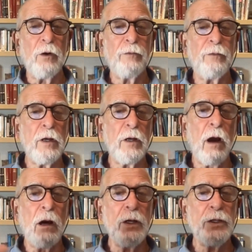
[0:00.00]
of
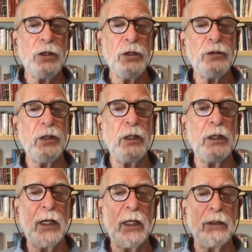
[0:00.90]
larger than
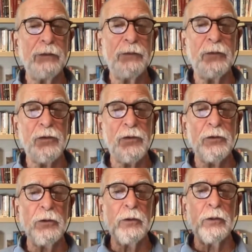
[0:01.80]
life
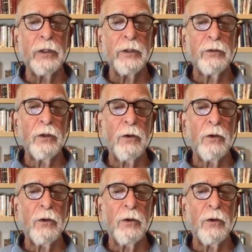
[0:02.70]
Stewart